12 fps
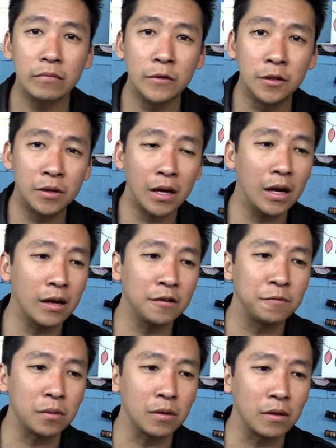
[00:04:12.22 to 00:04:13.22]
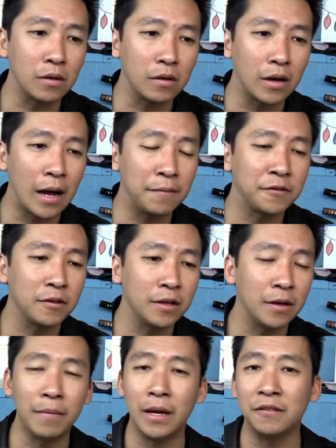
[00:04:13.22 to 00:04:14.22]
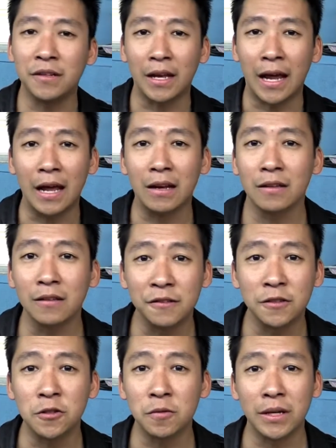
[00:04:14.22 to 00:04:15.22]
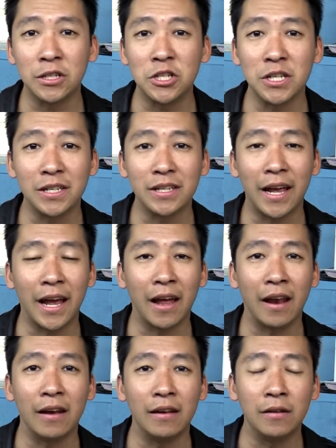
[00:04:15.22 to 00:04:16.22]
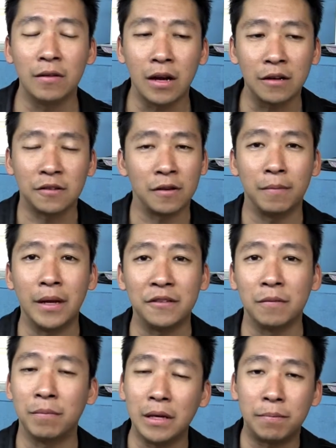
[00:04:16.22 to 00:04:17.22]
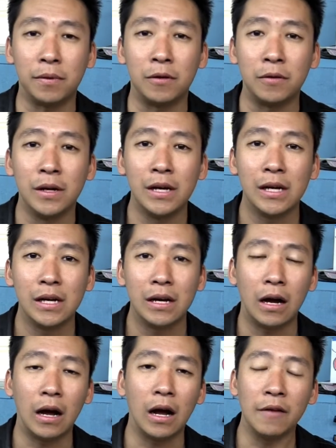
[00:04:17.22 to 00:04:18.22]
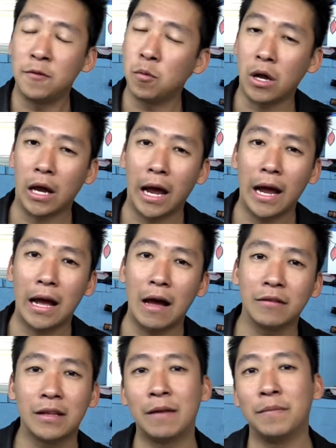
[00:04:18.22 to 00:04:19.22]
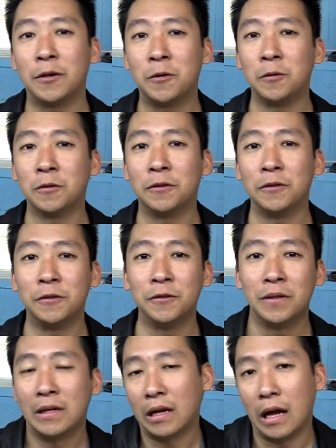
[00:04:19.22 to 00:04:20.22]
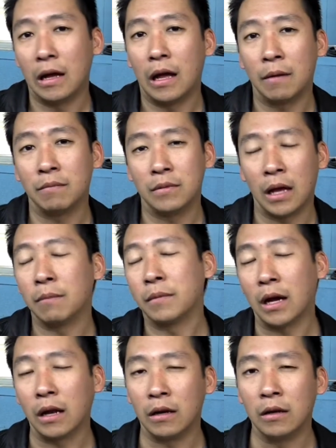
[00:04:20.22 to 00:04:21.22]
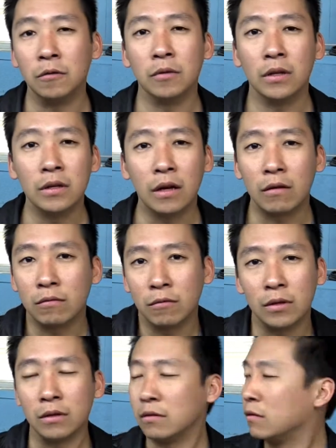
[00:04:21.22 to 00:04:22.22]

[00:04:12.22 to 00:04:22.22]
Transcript: you guys were absolutely amazing at handling the situation, and you guys are amazing people. Uh, if you want to hang out, that'd be cool too. I, am I'm, I'm kind of lonely. I don't really,